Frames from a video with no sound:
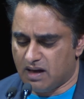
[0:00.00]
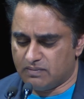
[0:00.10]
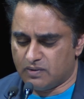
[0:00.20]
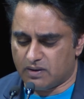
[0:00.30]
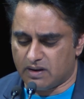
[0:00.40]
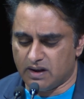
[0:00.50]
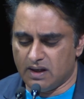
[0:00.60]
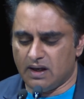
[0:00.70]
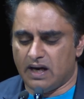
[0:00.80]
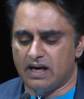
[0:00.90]
Delmore,
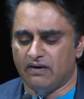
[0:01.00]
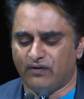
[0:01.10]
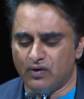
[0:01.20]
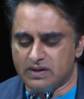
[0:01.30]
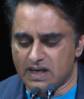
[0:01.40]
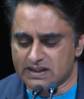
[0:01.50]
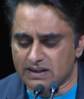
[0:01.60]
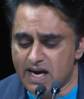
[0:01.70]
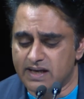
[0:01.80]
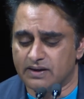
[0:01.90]
and a few days
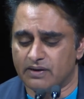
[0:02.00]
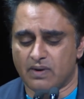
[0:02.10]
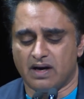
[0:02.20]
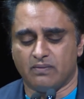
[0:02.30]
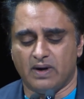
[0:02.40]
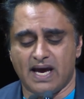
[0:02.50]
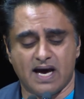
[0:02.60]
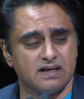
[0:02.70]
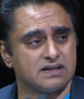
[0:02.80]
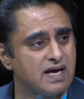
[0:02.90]
later, when we
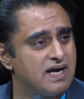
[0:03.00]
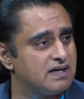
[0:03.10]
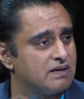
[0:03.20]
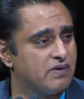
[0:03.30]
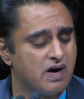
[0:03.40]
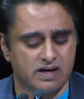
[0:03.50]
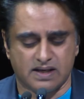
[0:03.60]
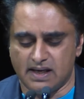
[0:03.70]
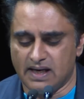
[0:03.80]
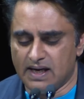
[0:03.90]
had a skating
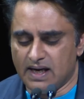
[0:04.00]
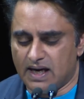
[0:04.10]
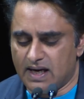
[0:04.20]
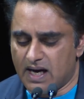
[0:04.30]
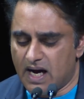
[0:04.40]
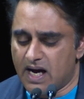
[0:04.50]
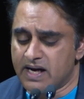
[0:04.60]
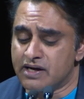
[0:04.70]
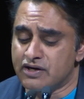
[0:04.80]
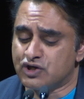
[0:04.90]
party, I
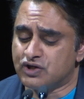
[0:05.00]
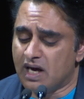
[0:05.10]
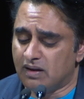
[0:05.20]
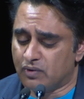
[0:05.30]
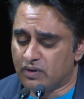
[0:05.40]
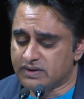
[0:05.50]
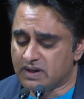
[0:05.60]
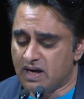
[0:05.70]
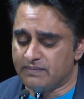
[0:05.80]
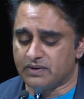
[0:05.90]
urged Delmore to
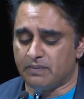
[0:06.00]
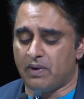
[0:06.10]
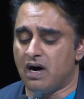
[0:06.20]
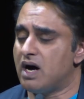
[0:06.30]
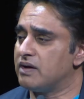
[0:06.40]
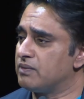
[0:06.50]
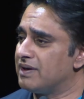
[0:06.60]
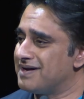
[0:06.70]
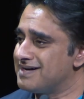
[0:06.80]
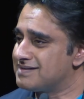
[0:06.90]
come to the pond
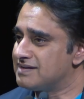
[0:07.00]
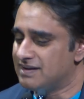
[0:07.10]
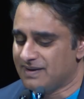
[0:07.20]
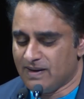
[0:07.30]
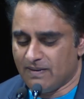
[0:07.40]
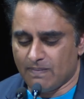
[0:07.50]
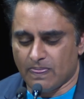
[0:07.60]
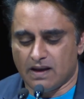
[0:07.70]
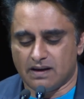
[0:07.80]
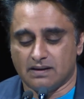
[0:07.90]
with us.
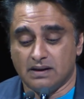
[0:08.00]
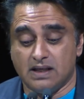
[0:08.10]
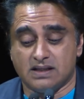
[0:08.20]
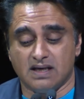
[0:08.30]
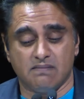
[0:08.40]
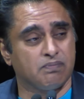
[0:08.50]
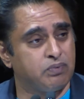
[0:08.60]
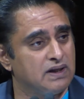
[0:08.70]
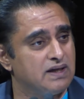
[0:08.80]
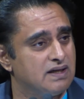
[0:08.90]
He seemed
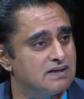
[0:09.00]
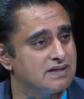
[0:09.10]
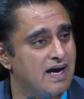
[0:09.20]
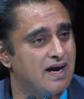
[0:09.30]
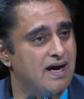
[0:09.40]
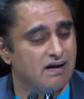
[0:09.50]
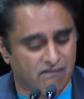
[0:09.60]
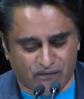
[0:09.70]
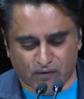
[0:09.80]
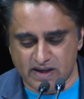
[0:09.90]
pleased
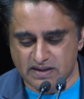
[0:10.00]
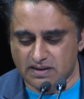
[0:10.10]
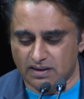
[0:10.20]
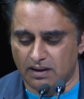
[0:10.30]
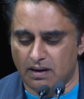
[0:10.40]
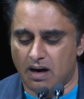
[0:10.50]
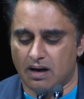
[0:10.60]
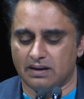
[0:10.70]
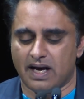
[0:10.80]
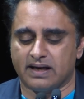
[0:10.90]
and frisked
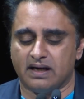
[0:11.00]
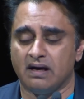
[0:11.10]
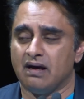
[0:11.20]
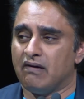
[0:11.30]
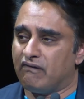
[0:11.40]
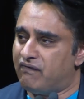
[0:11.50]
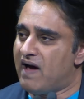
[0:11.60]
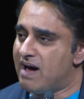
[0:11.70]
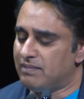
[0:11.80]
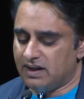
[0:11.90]
along like a
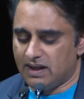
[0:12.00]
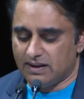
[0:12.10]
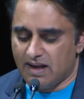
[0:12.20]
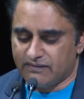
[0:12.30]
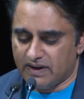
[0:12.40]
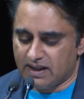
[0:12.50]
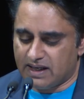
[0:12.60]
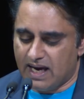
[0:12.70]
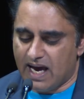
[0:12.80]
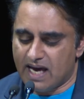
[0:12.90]
family-loving
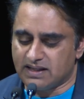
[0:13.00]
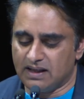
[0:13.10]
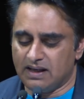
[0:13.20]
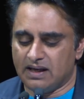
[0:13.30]
cat,